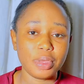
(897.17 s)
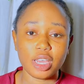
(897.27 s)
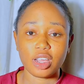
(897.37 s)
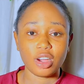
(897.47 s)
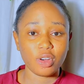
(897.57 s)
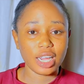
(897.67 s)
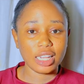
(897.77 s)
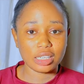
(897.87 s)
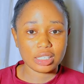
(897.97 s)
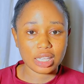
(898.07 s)
yeah, you can go ahead
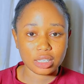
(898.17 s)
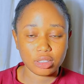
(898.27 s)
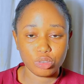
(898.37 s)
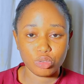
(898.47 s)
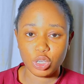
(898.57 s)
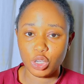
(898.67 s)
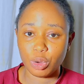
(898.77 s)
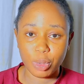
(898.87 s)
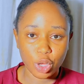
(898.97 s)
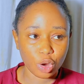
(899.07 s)
and start doing your
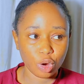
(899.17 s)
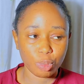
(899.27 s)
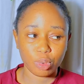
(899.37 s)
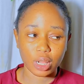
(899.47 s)
makeup.